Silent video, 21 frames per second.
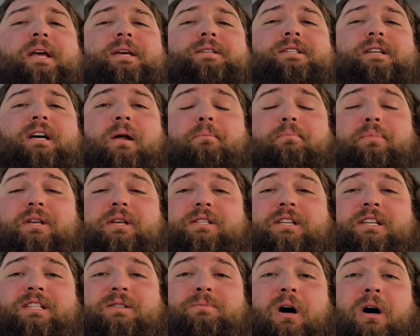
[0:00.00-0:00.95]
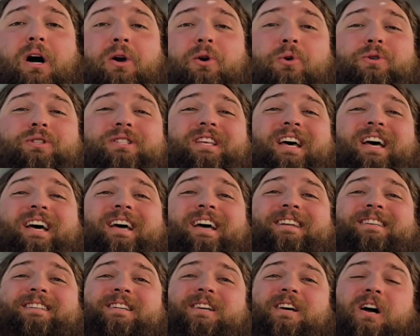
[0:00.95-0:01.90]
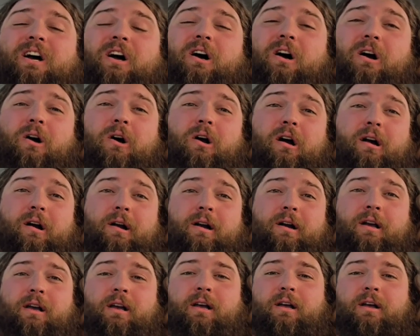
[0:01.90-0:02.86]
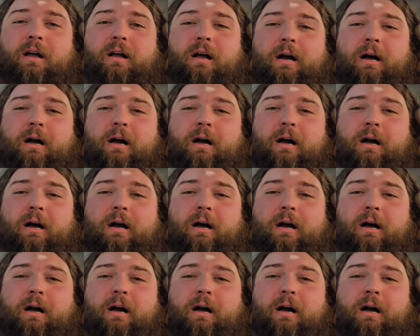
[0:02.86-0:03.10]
based on business models that are